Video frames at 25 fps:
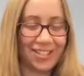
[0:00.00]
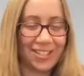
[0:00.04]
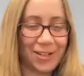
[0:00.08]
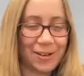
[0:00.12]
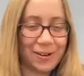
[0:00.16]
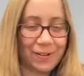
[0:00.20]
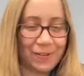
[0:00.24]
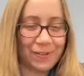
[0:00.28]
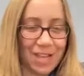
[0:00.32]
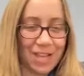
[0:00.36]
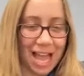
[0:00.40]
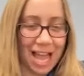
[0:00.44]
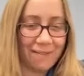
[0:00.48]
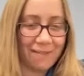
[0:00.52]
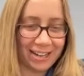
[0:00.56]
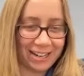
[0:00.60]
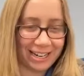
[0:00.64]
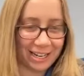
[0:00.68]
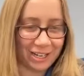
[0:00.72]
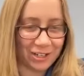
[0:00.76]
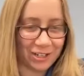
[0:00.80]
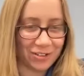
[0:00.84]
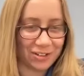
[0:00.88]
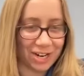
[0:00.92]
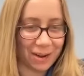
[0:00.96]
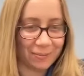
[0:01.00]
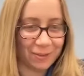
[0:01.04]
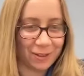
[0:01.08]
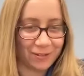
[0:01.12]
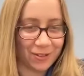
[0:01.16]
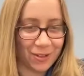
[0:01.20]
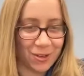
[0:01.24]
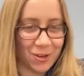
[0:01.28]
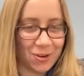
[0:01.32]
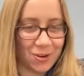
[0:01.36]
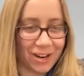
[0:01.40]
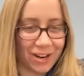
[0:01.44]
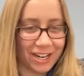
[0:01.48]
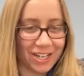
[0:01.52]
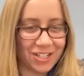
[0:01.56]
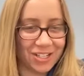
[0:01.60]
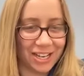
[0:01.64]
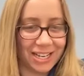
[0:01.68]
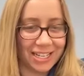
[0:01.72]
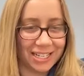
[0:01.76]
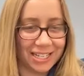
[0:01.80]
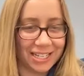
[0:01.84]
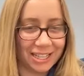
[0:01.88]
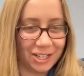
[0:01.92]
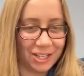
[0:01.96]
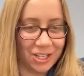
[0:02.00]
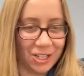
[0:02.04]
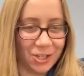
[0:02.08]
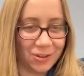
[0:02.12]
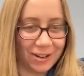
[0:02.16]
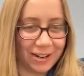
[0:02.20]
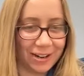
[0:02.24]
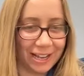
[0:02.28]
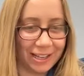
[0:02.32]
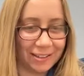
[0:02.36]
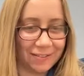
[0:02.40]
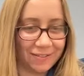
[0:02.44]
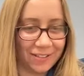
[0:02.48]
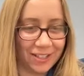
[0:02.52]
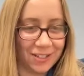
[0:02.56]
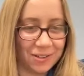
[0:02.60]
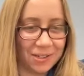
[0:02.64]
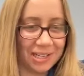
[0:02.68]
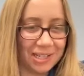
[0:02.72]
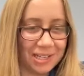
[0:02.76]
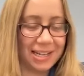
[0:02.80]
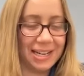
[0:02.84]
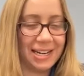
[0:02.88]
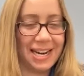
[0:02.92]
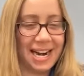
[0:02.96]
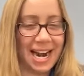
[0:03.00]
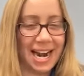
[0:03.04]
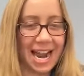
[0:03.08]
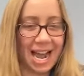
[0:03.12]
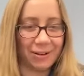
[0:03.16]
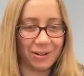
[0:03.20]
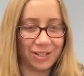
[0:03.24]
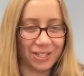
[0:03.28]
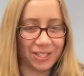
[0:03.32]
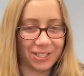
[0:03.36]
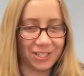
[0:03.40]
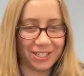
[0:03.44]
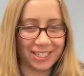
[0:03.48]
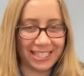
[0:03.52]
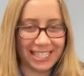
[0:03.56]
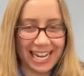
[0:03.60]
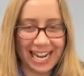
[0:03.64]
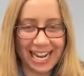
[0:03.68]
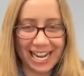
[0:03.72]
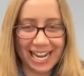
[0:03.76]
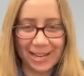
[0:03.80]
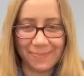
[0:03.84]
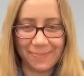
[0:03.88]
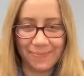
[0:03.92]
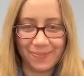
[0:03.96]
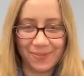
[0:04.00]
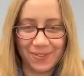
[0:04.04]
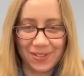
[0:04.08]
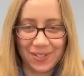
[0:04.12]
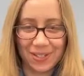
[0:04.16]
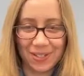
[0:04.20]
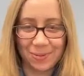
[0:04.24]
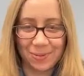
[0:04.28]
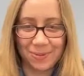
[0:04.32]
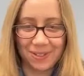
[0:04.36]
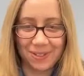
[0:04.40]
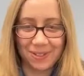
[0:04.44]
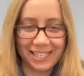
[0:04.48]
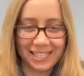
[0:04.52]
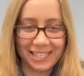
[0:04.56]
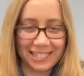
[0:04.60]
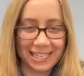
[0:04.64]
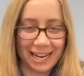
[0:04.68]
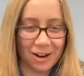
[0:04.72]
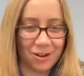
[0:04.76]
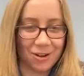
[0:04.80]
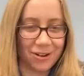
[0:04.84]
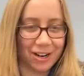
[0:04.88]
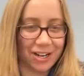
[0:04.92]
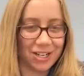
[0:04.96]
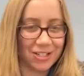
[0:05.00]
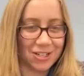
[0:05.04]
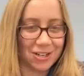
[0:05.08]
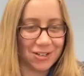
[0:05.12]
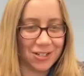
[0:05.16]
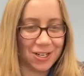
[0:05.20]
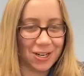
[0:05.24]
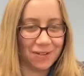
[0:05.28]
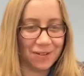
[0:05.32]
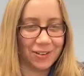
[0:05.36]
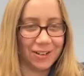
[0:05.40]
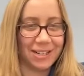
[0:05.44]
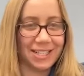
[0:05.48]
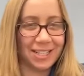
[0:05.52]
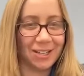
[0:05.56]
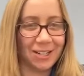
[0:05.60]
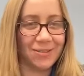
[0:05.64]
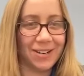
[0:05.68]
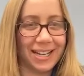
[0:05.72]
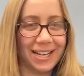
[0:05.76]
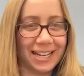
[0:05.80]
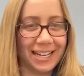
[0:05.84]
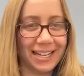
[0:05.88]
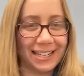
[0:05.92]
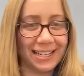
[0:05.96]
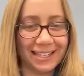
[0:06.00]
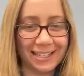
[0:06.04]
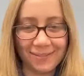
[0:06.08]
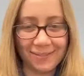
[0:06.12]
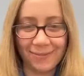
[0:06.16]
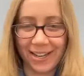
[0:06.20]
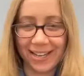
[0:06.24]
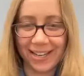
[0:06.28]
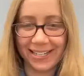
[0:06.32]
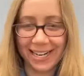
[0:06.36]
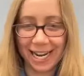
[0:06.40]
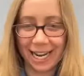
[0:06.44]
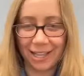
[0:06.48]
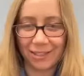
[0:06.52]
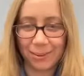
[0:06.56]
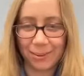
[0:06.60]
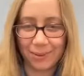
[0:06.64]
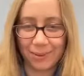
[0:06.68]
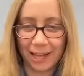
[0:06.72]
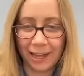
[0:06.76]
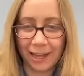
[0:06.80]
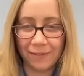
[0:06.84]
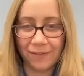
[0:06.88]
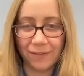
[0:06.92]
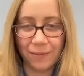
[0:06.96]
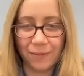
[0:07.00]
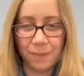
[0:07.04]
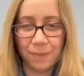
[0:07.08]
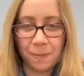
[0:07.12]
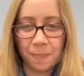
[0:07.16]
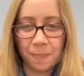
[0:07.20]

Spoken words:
So if you haven't yet dropped a few questions in the Q&A field, now is your time. So please send questions over so we can take them live.